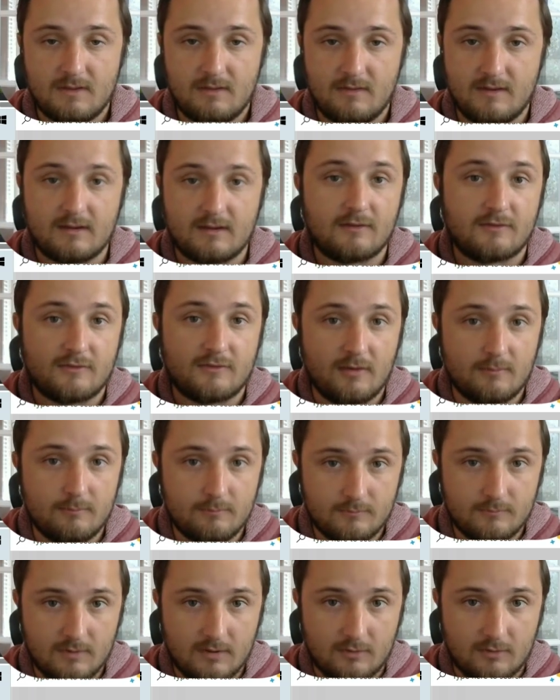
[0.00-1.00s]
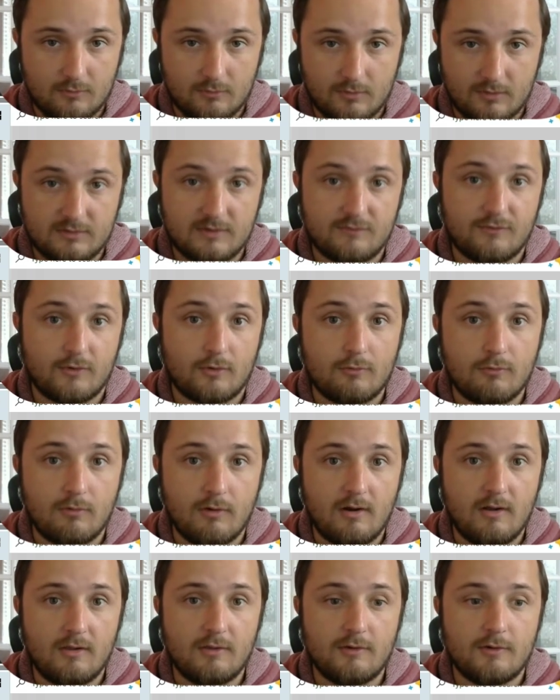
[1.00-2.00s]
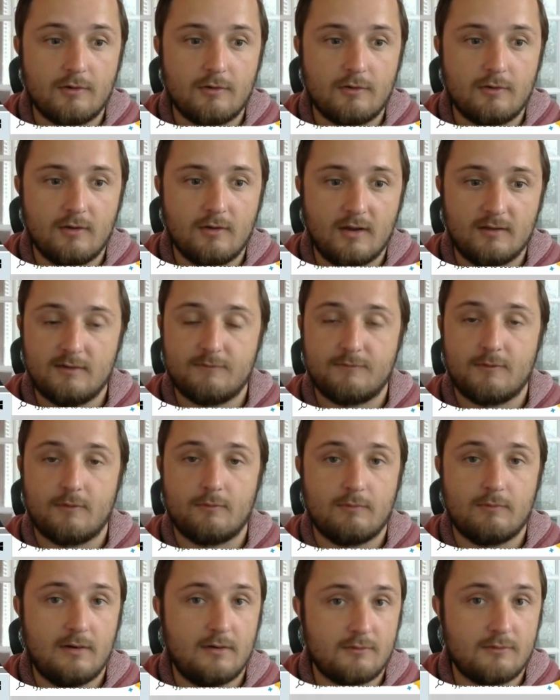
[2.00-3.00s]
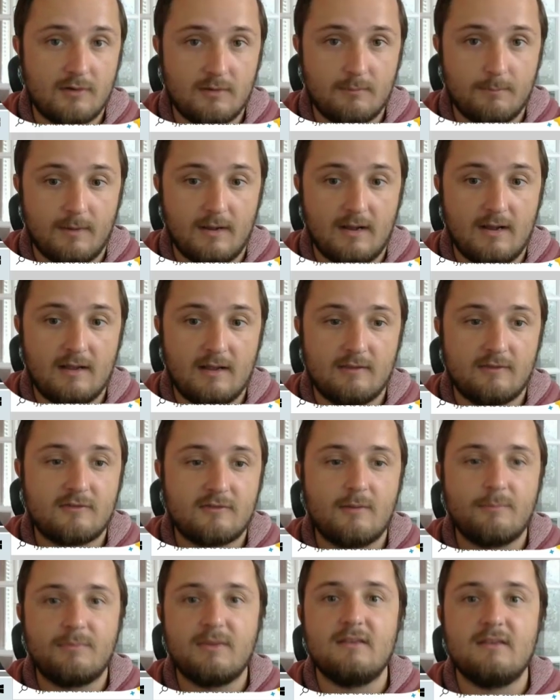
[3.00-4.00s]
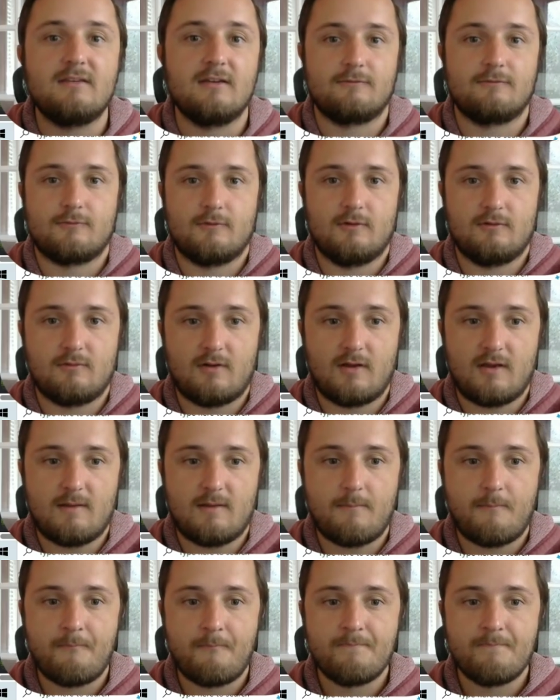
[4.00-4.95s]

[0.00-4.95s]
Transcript: like a different crawler, a different rendering bot, something different, right?